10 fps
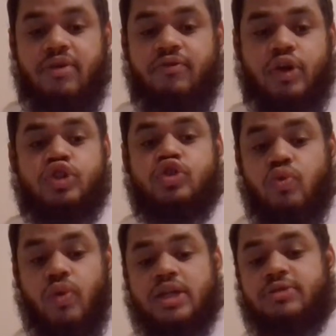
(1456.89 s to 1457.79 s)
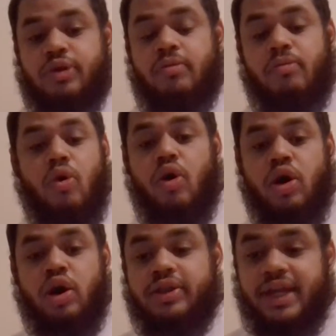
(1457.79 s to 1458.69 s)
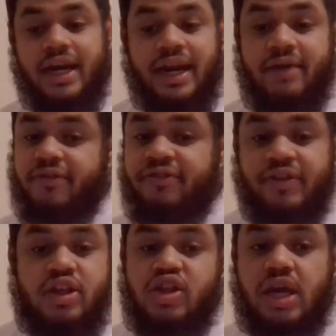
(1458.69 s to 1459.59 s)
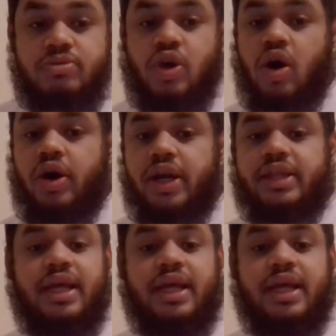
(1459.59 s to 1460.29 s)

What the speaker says: Russell Westbrook more than it ever fit James Harden,